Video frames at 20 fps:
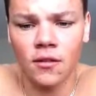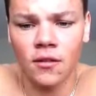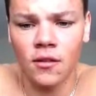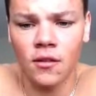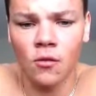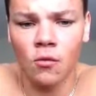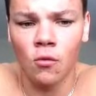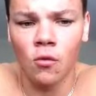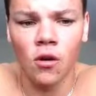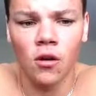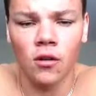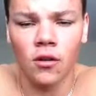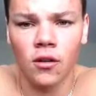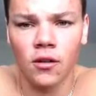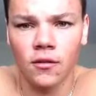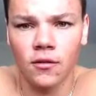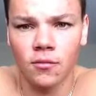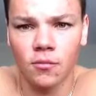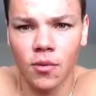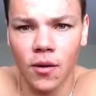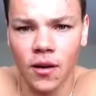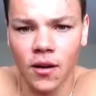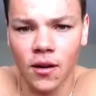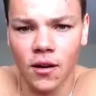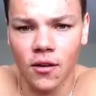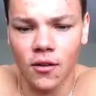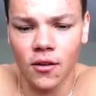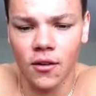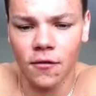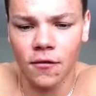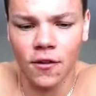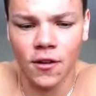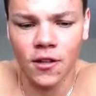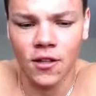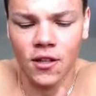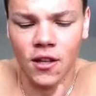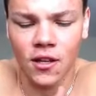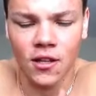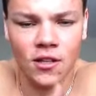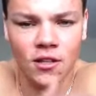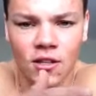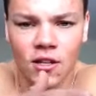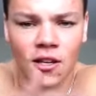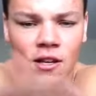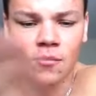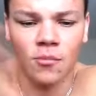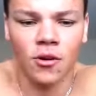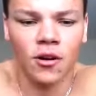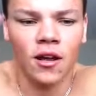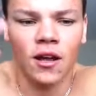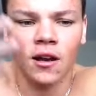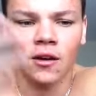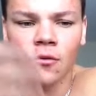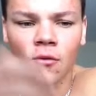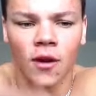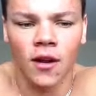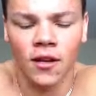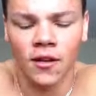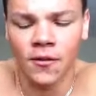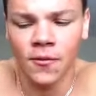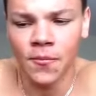the world by now if they just keep on adding weight.